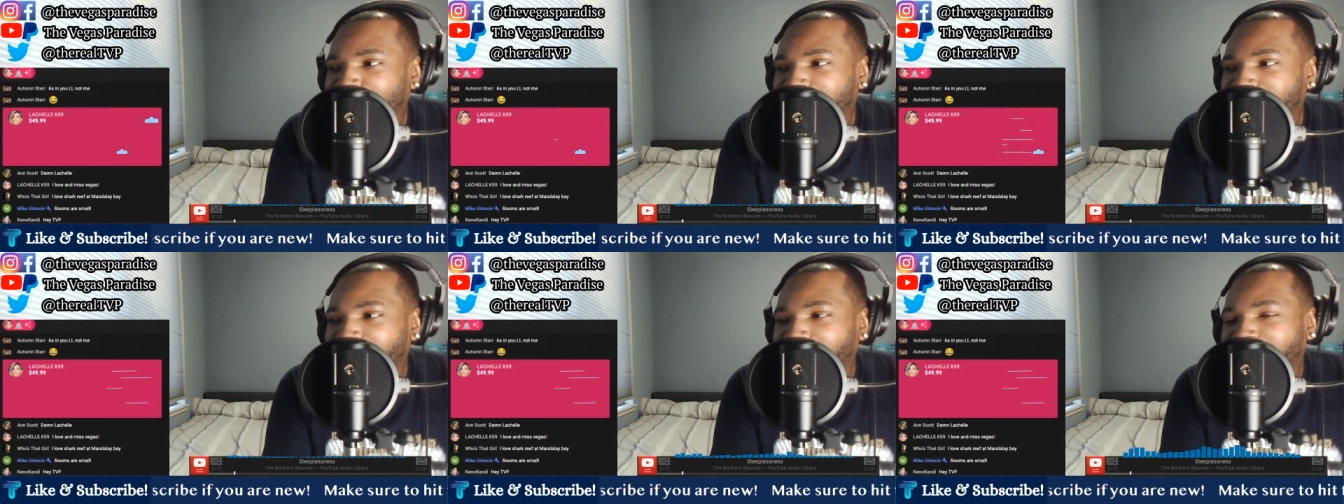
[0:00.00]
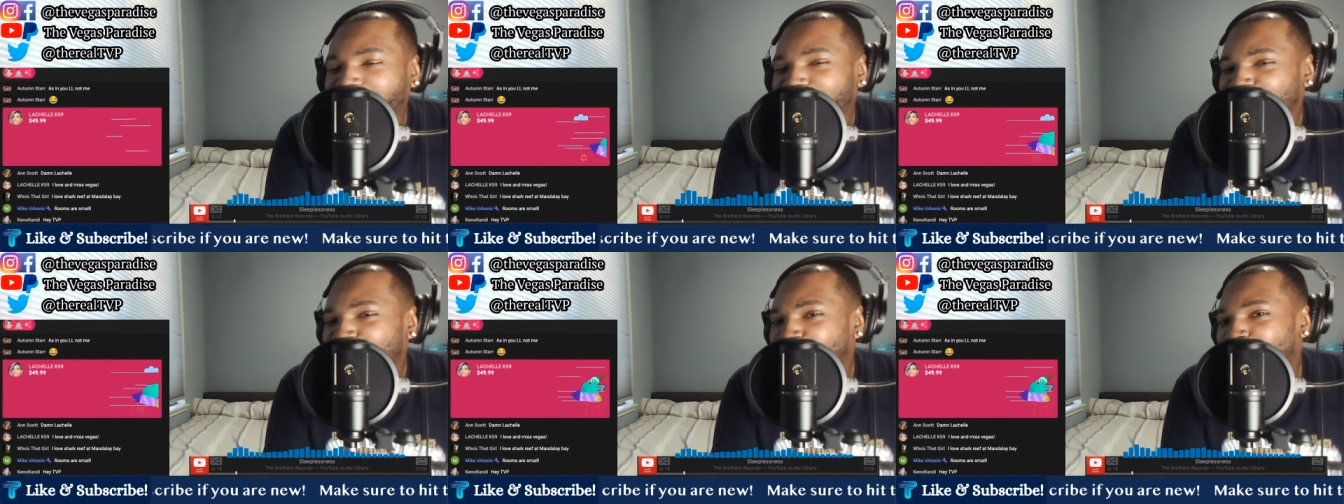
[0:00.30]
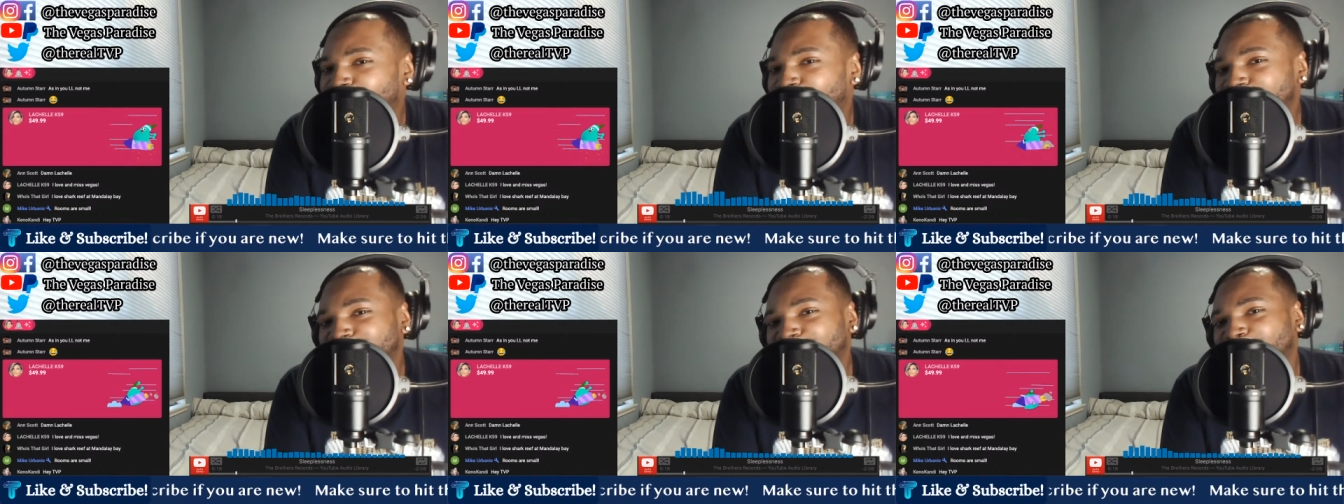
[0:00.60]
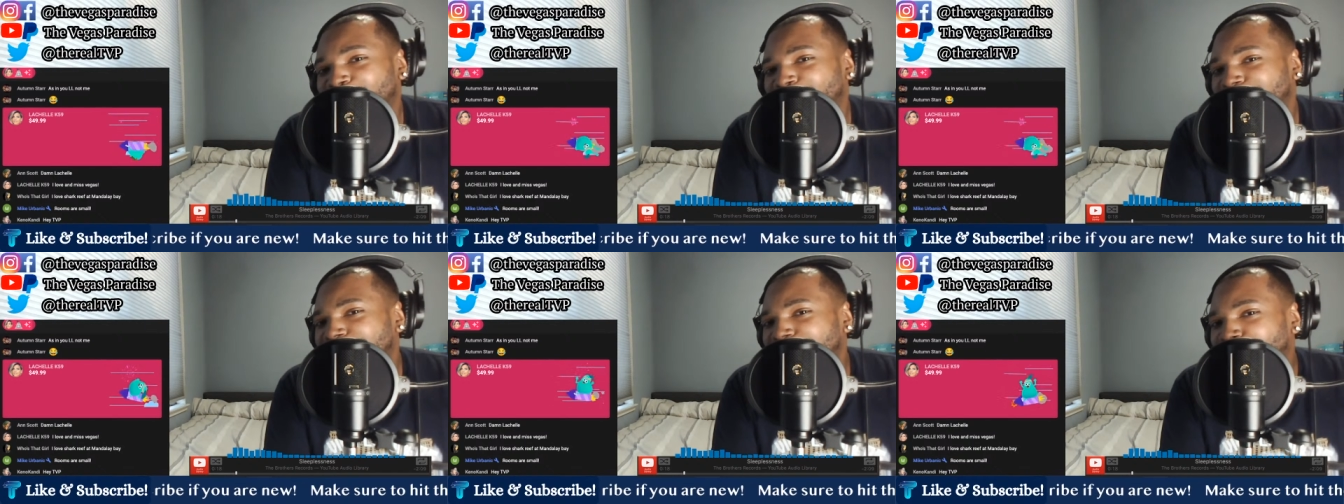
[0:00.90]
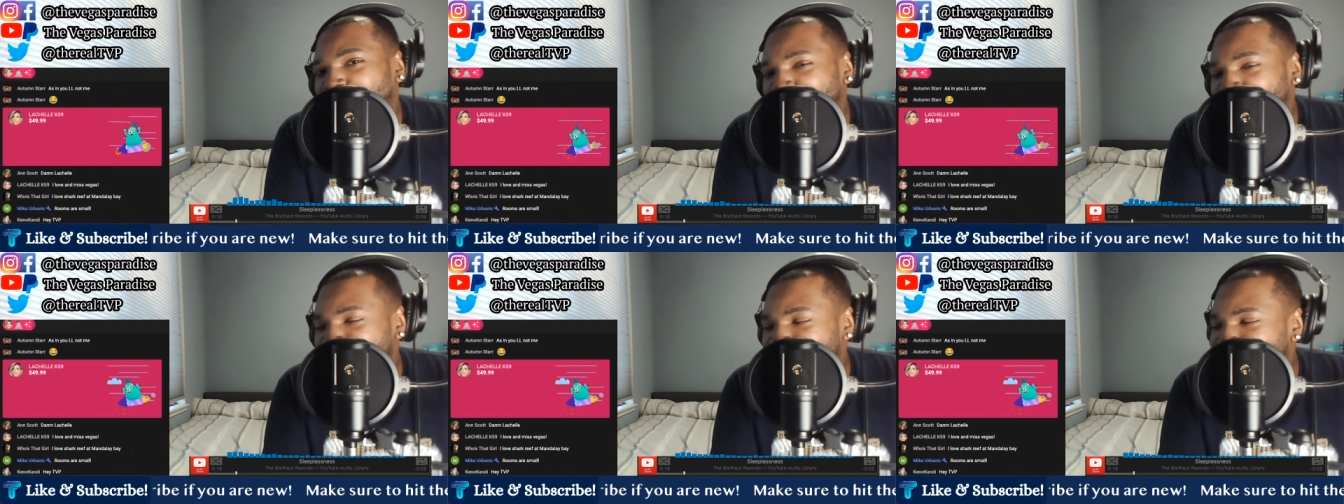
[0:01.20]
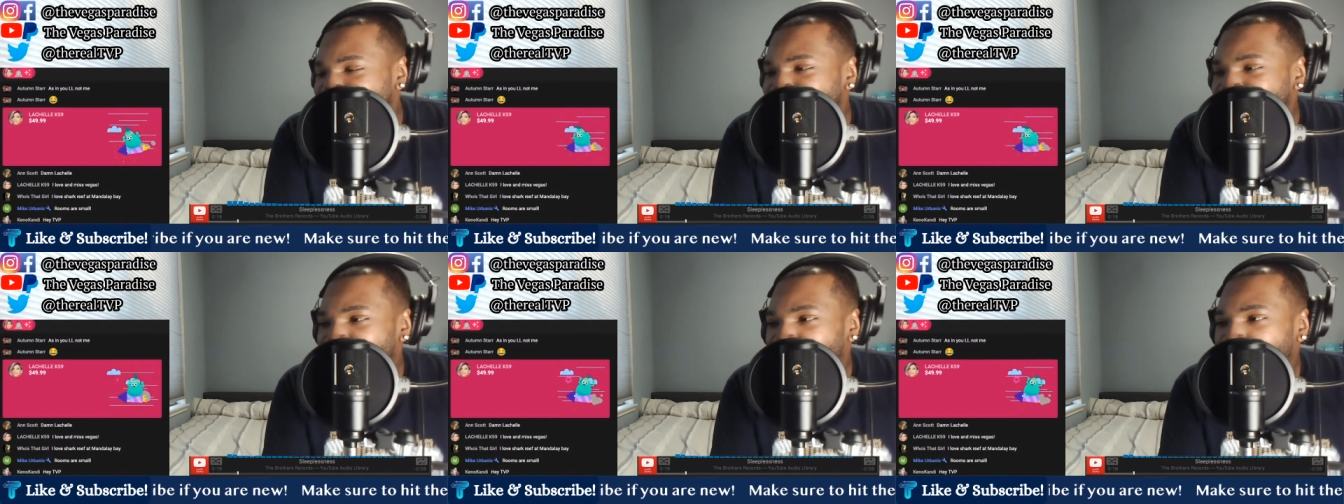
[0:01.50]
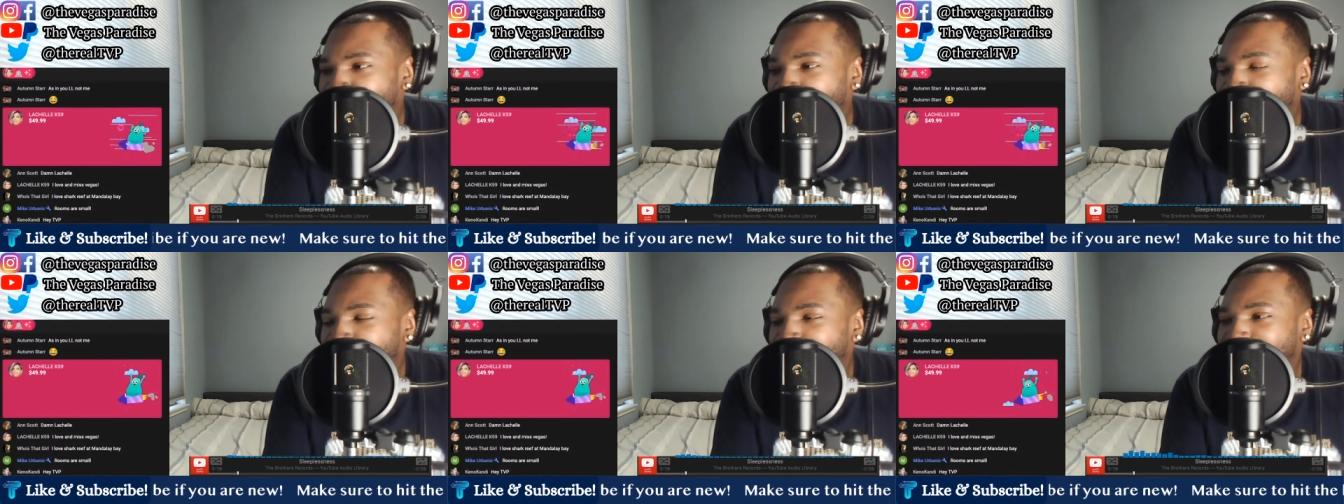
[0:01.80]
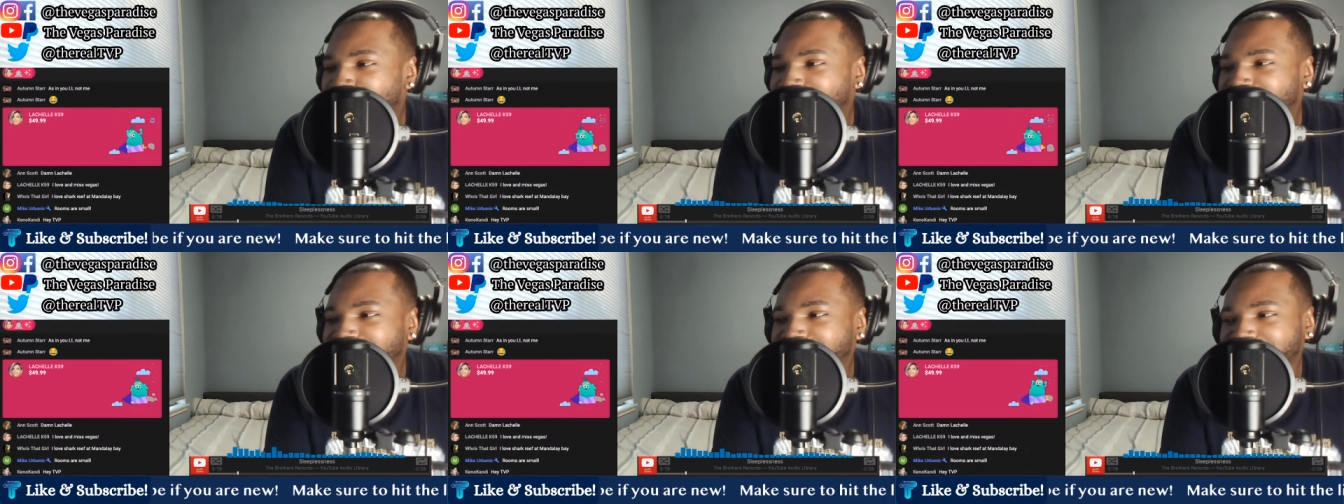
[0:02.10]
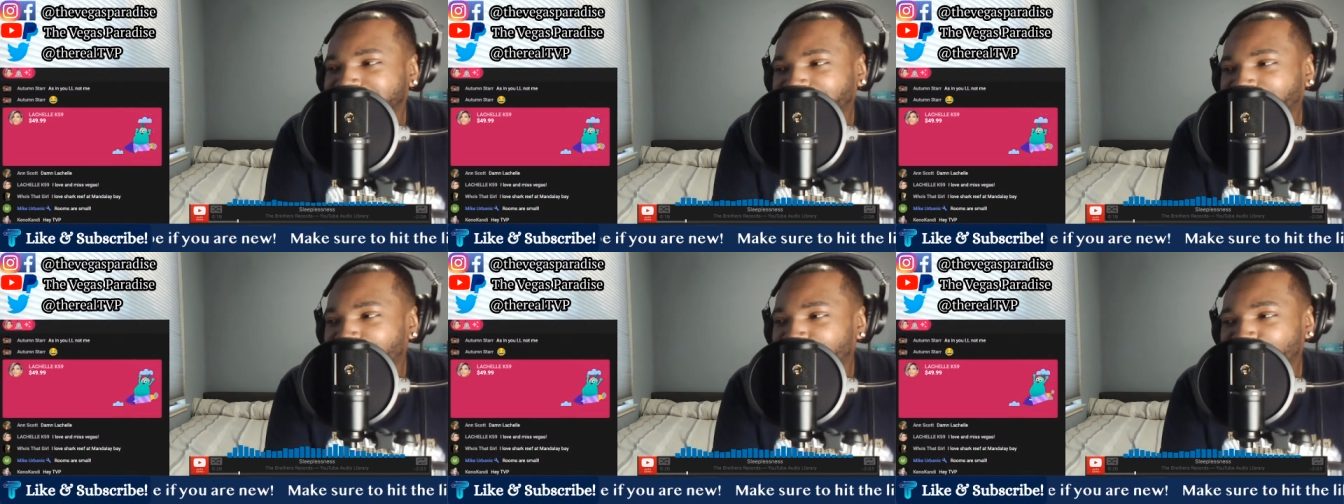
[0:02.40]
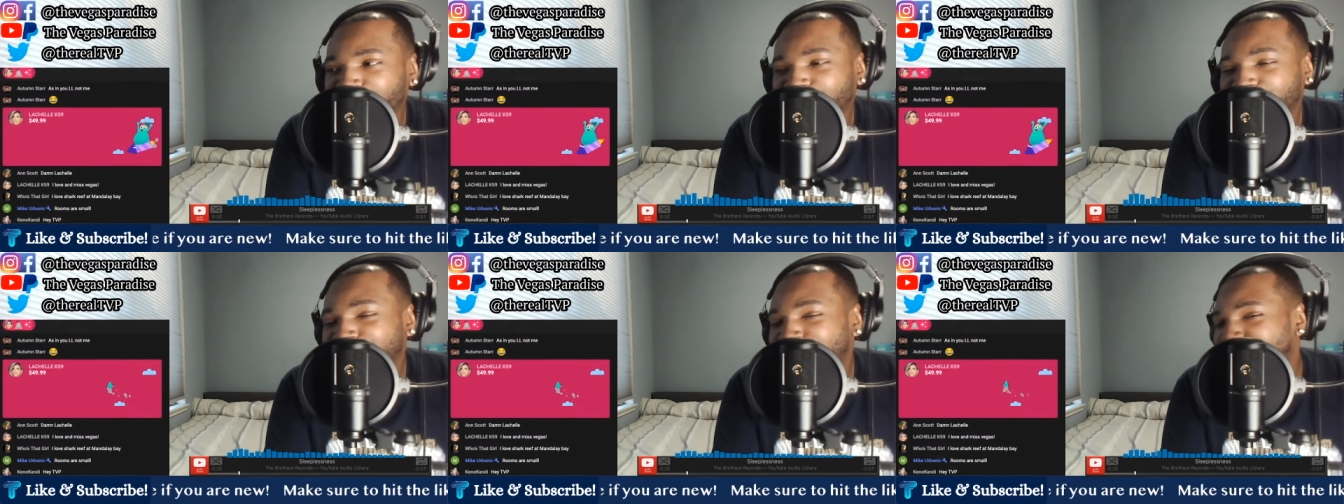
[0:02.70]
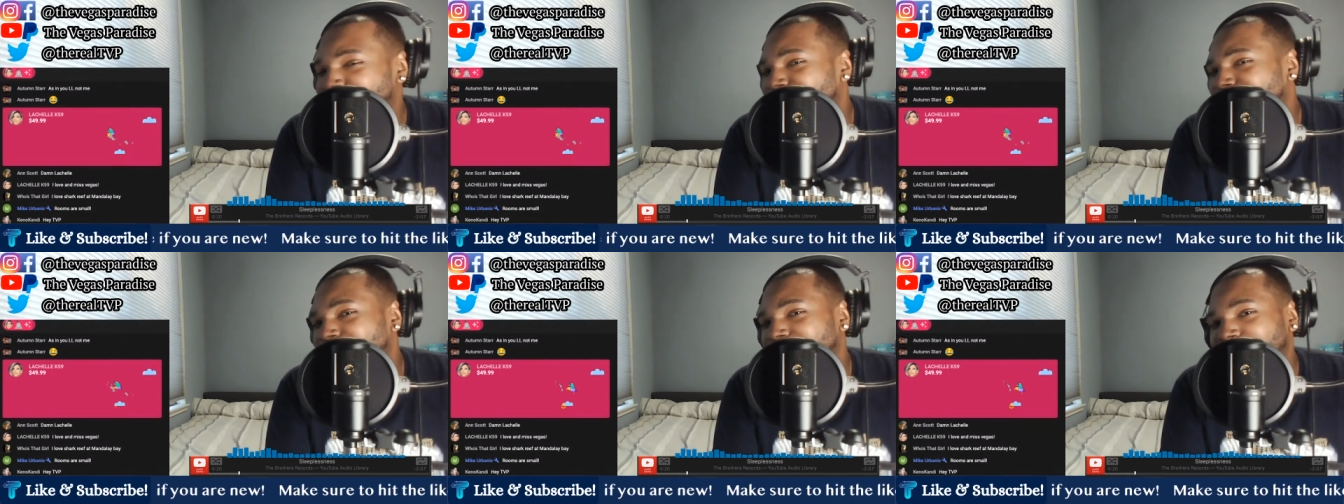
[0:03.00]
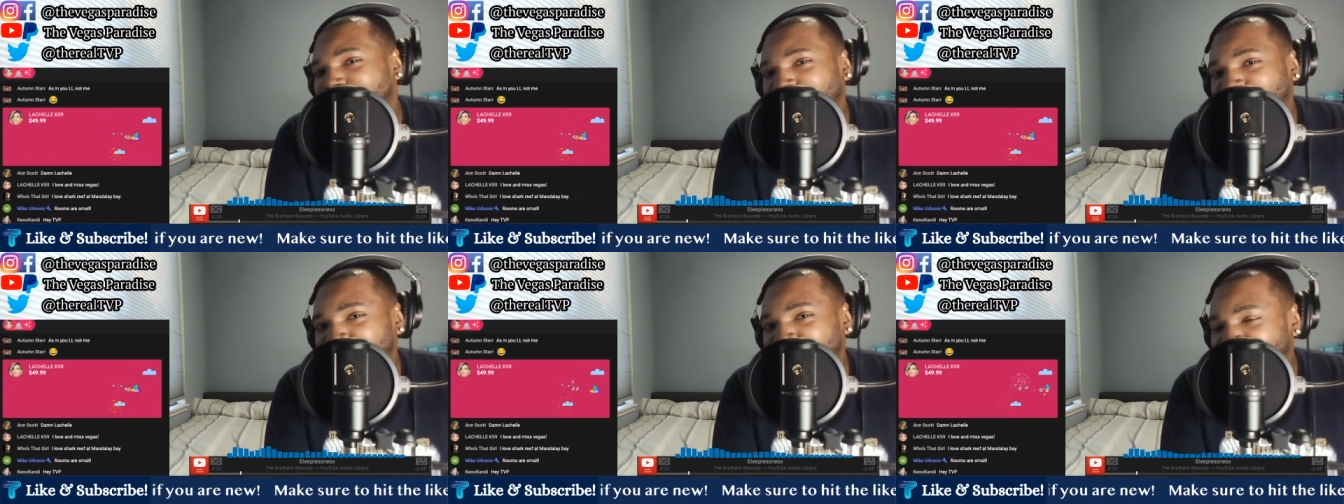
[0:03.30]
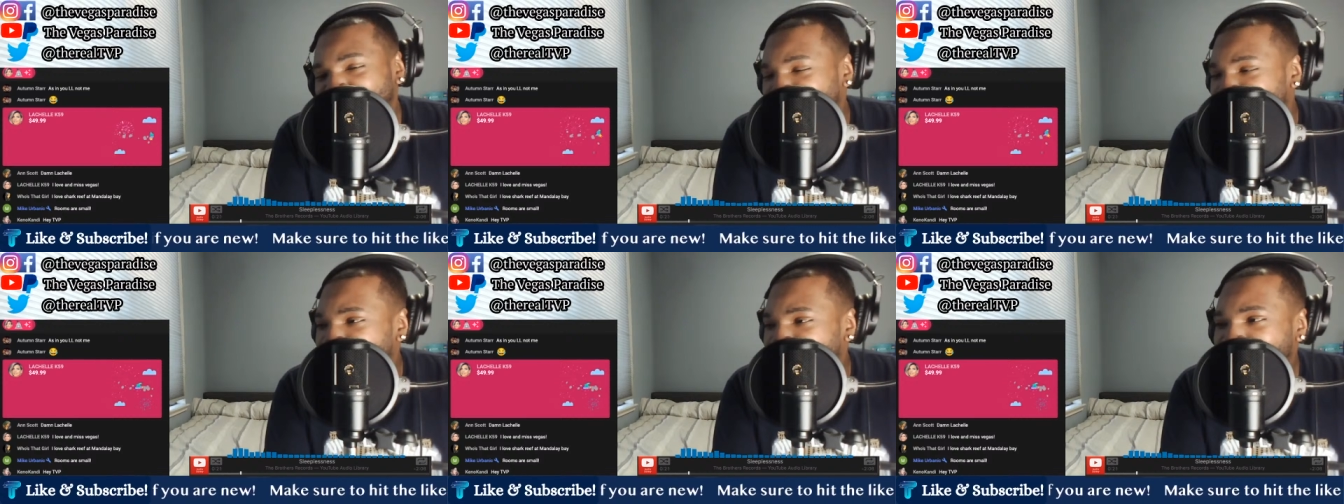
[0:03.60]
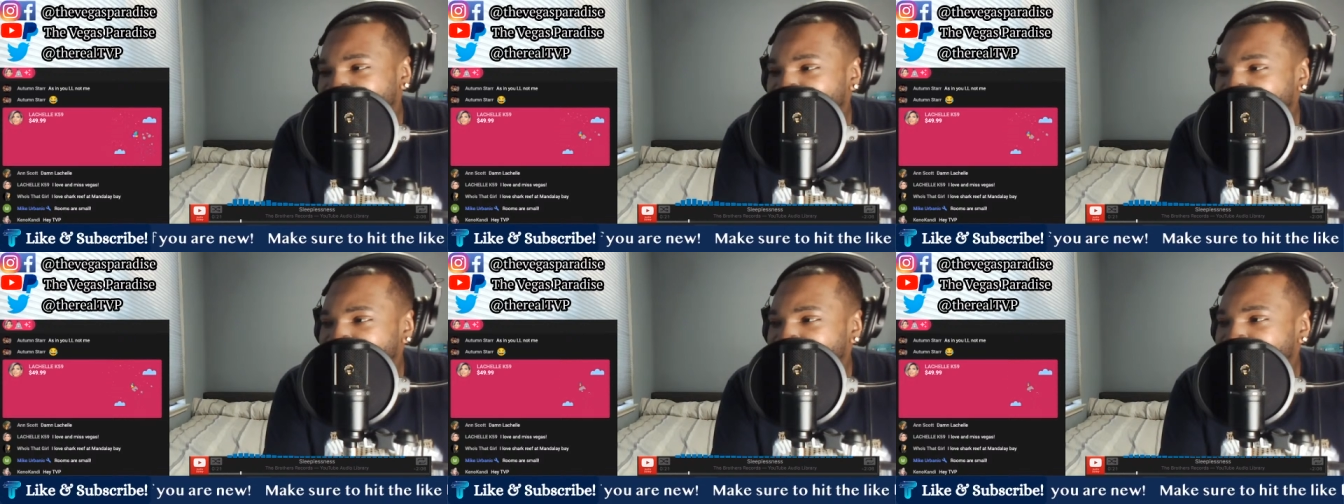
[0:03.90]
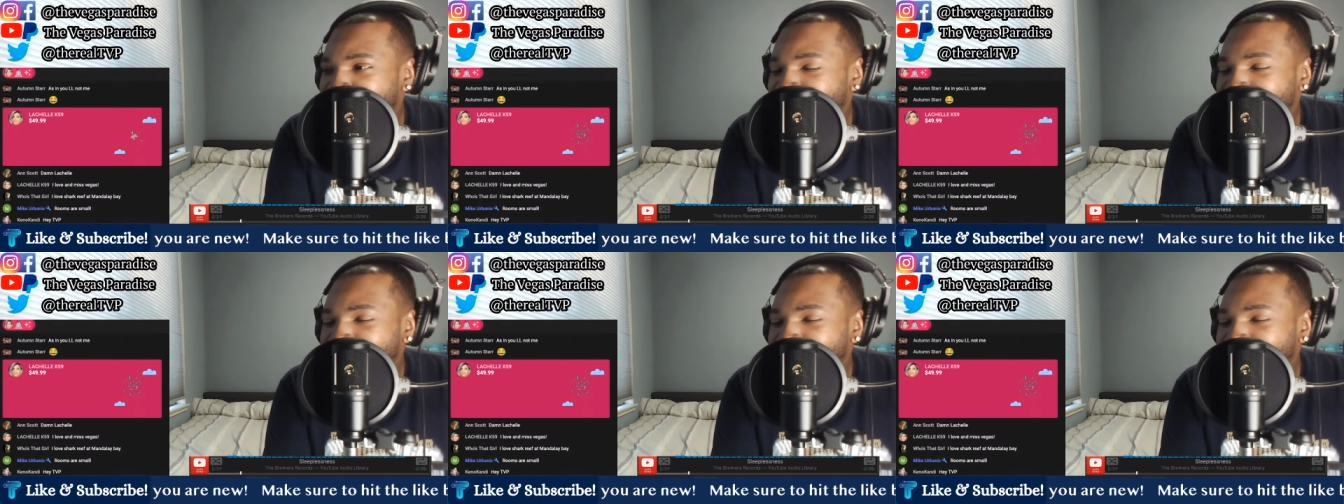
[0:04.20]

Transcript: Encore to reopen, because Encore still is closed midweek.